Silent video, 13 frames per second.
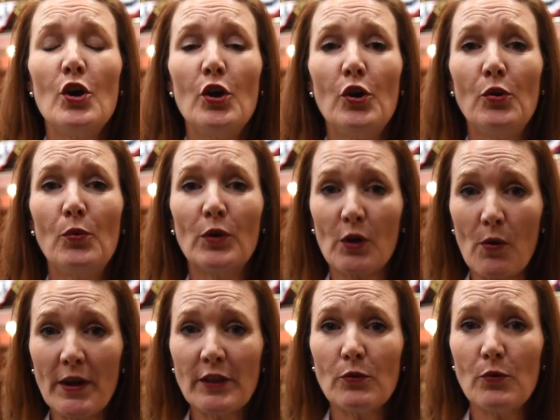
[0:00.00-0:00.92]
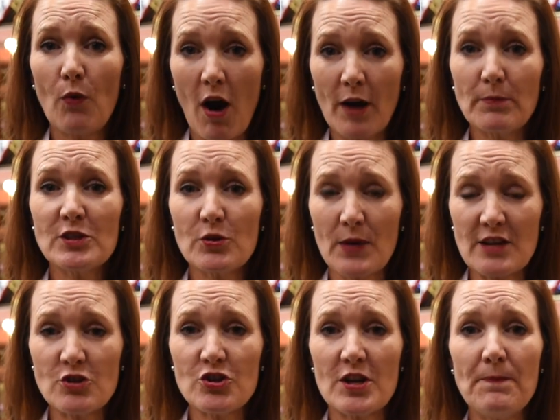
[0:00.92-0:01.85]
who were going through
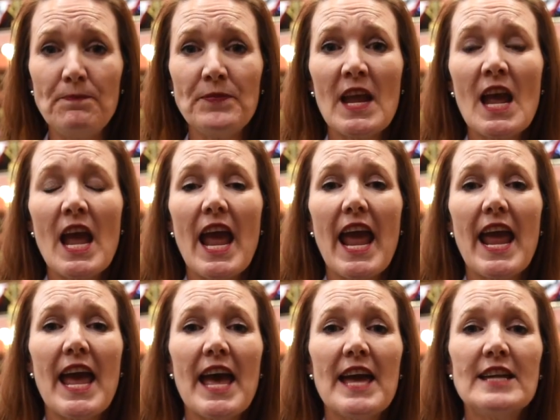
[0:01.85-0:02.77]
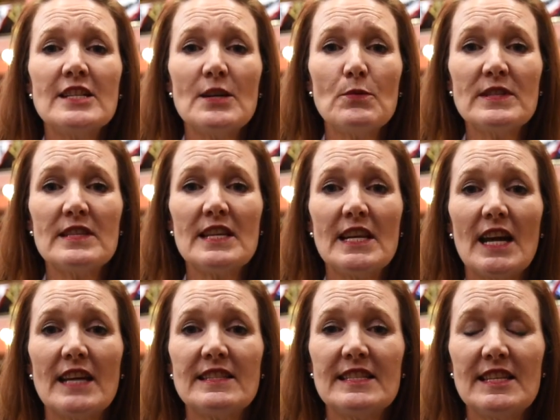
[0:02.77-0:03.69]
arbitration, and it was the
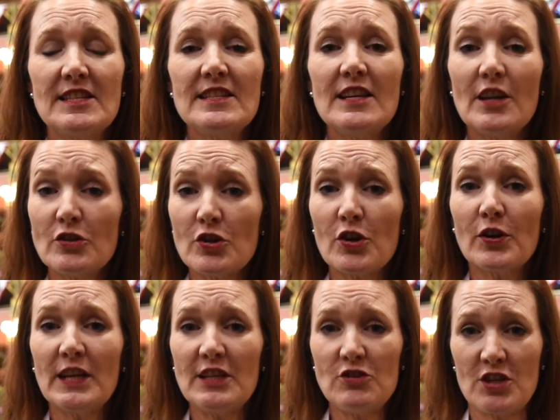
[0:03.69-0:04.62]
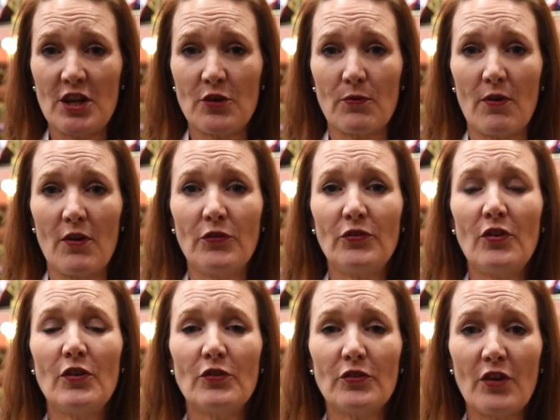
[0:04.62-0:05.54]
assistant attorney generals.
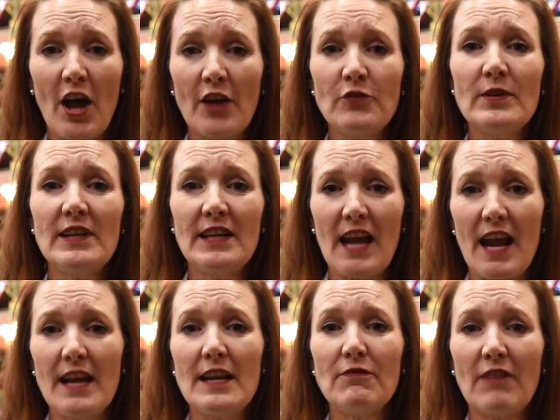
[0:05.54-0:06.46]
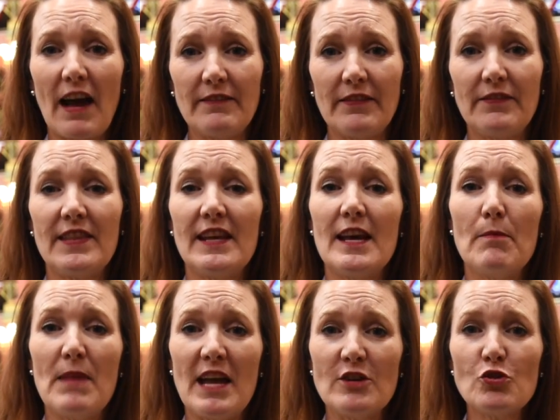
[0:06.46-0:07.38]
There's 185 of
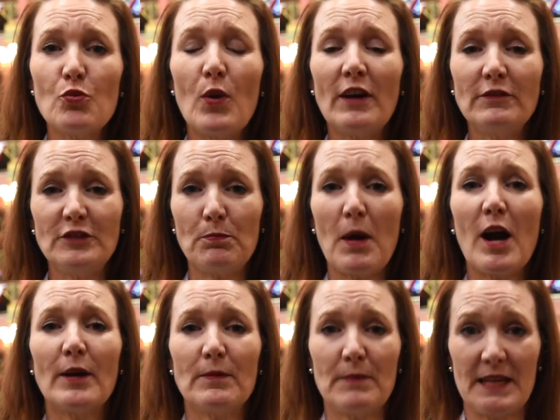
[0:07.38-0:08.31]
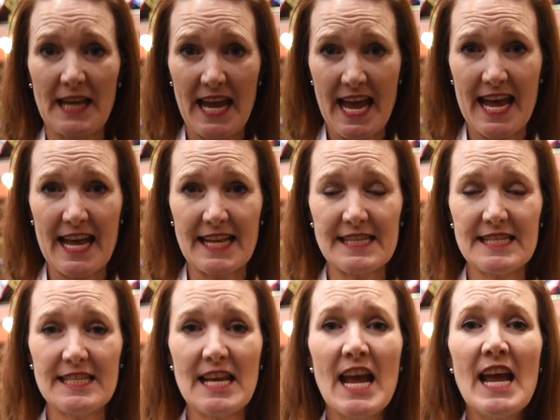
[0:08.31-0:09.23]
them and 12 department
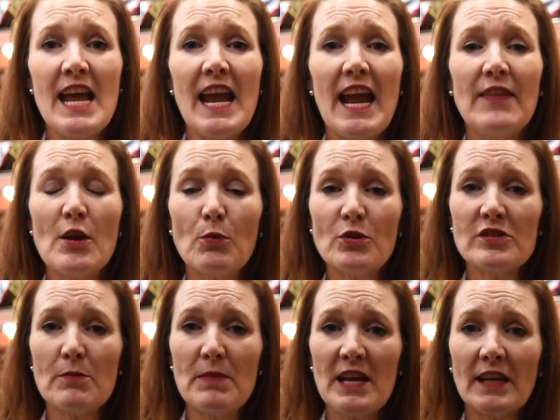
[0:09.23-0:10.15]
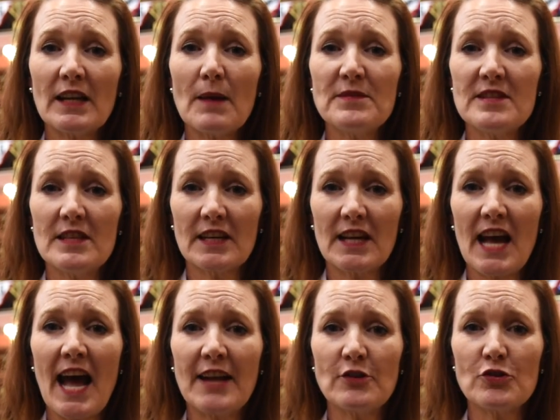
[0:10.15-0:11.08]
heads. And there were some hiccups in the
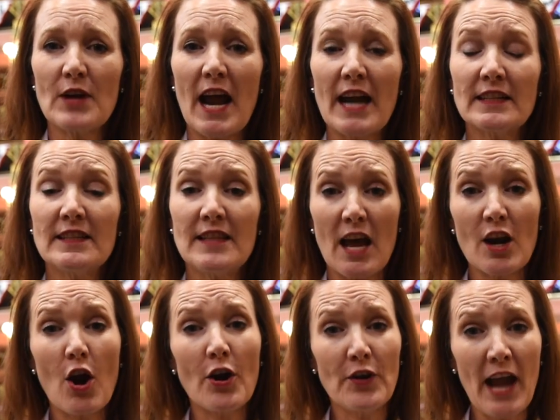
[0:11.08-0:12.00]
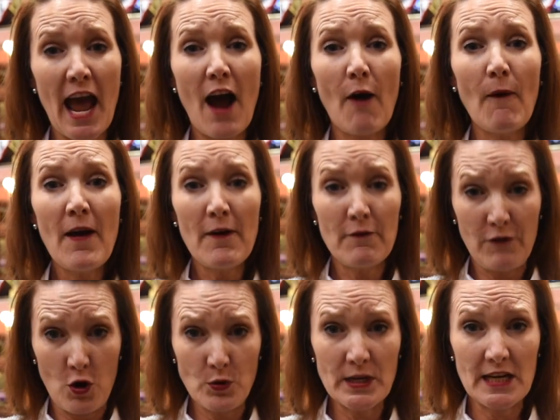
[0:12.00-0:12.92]
contract that are now
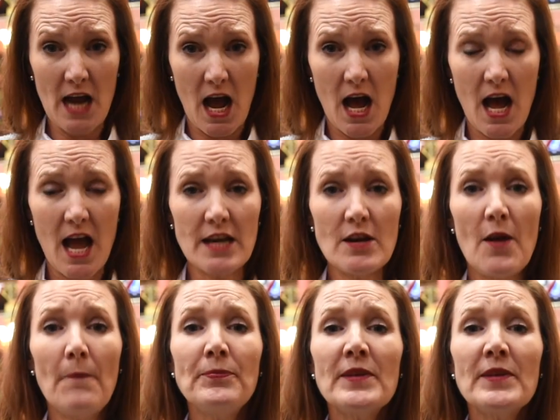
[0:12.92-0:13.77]
voted on